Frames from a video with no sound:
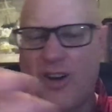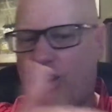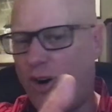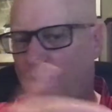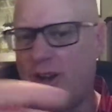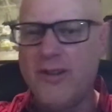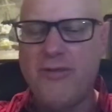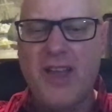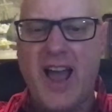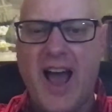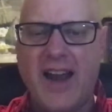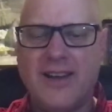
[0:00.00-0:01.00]
all of
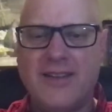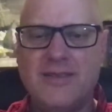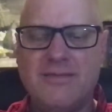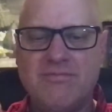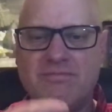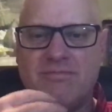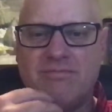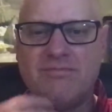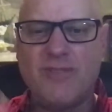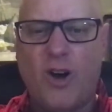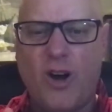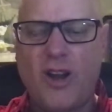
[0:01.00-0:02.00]
that,
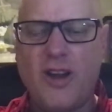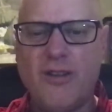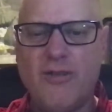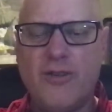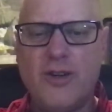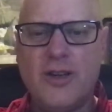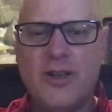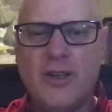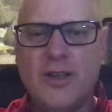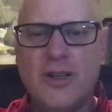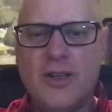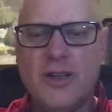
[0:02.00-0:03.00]
all of
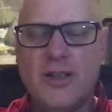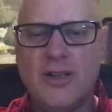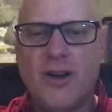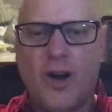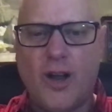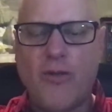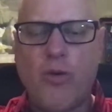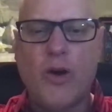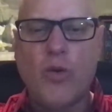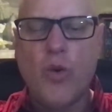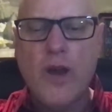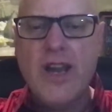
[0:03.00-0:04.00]

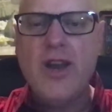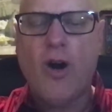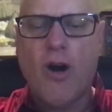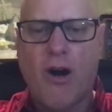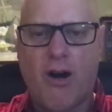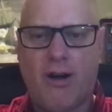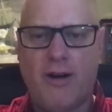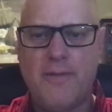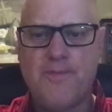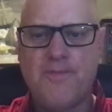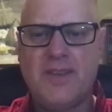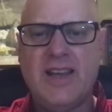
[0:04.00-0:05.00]
what we are,
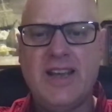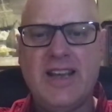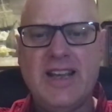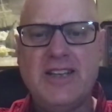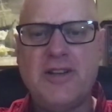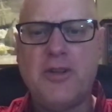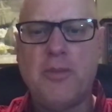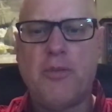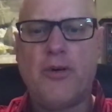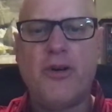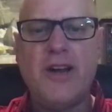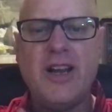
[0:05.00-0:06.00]
into the
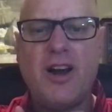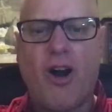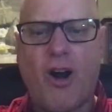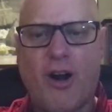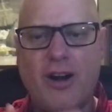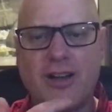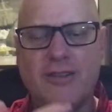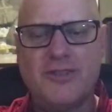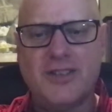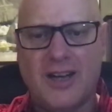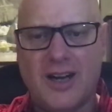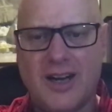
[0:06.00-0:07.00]
burning heart of
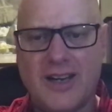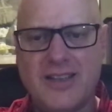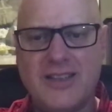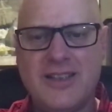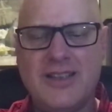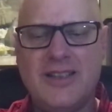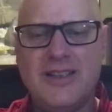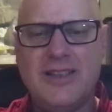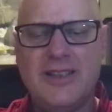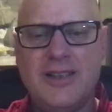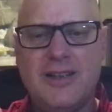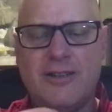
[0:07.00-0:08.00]
God
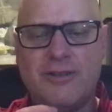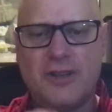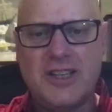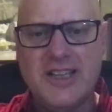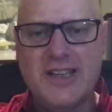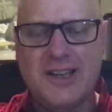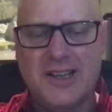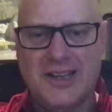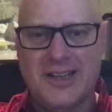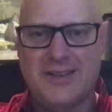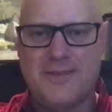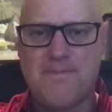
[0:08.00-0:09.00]
for
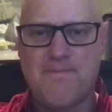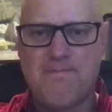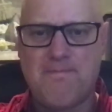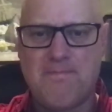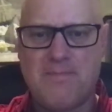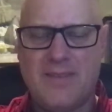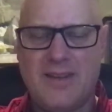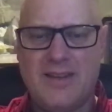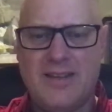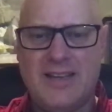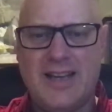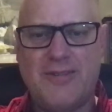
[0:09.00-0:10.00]
healing
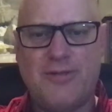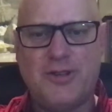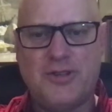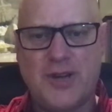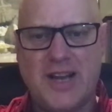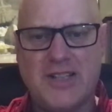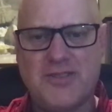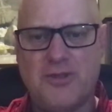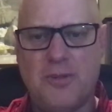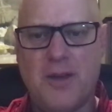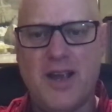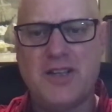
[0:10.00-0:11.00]
and for
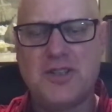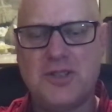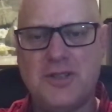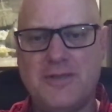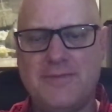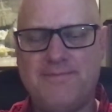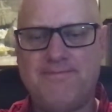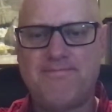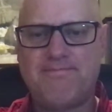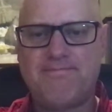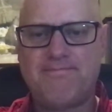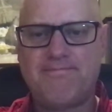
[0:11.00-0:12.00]
transformation.
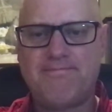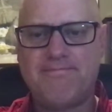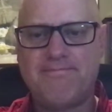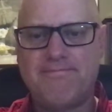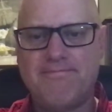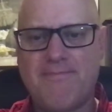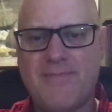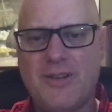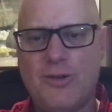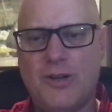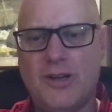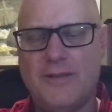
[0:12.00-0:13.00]

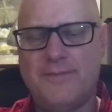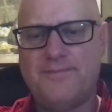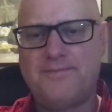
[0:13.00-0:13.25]
Well,